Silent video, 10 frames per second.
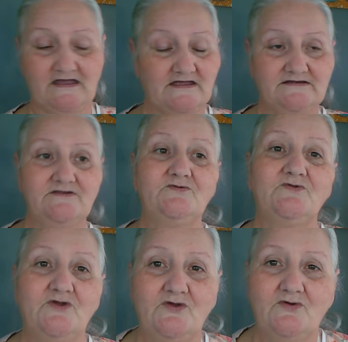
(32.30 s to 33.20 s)
I
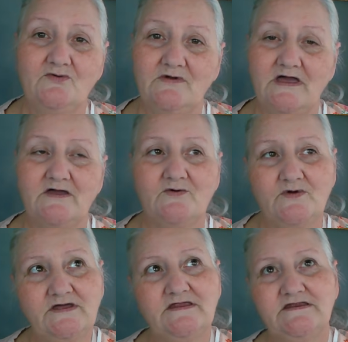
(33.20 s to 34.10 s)
don't know
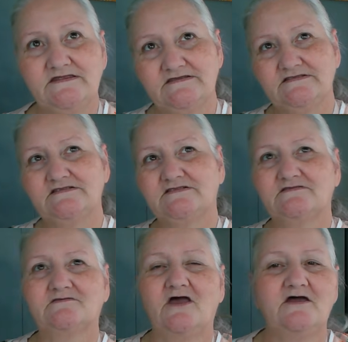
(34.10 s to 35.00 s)
what
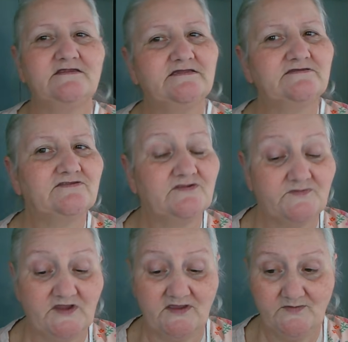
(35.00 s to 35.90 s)
is got into
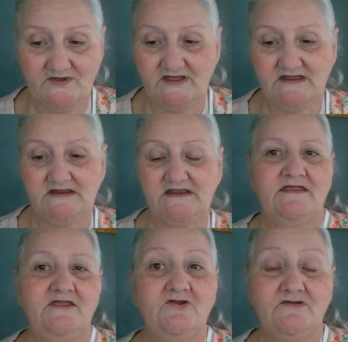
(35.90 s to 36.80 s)
me, but
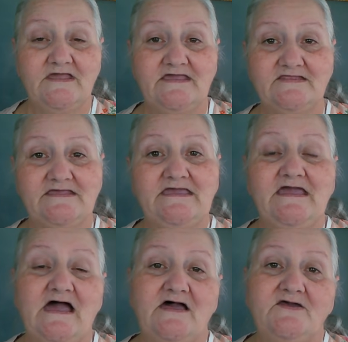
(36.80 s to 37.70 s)
here
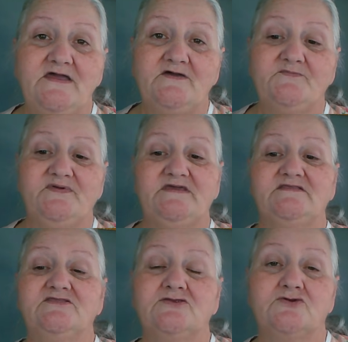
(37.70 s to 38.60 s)
lately I have
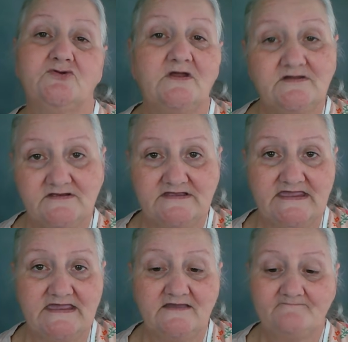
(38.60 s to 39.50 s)
been
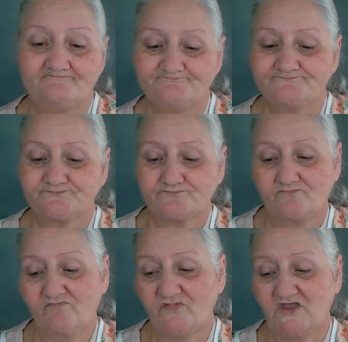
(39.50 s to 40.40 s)
struggling
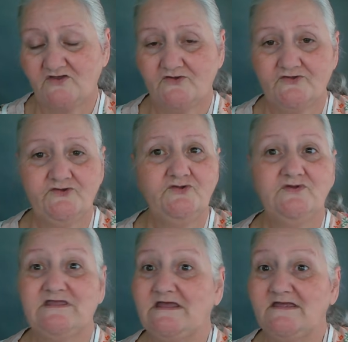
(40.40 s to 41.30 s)
to
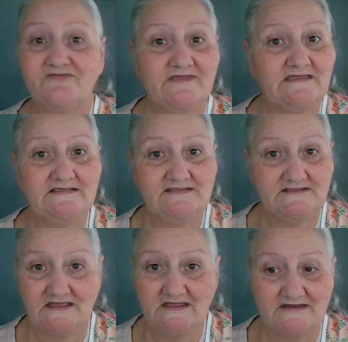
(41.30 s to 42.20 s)
get things
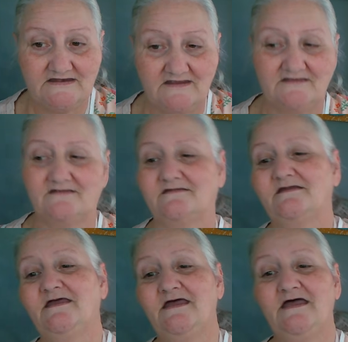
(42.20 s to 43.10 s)
done.
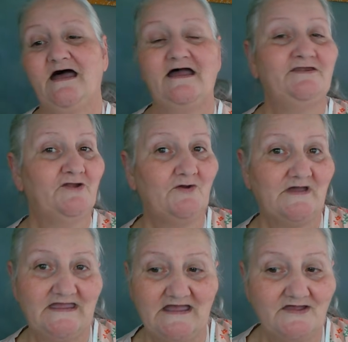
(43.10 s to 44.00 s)
I know
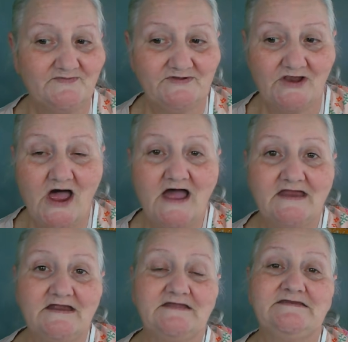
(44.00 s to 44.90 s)
I have a
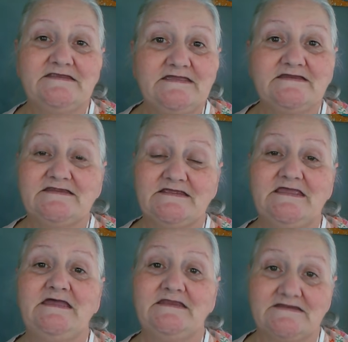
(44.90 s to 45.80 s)
lot I need to
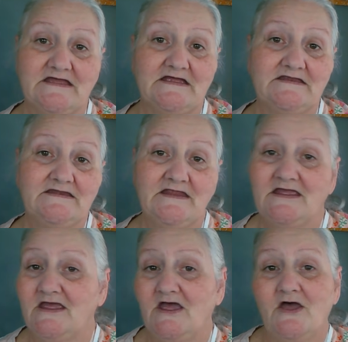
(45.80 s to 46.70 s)
get done,
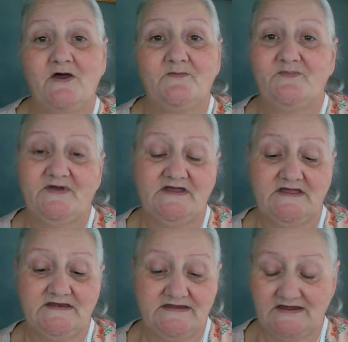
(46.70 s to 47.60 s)

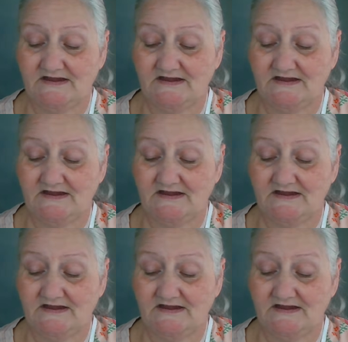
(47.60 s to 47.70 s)
but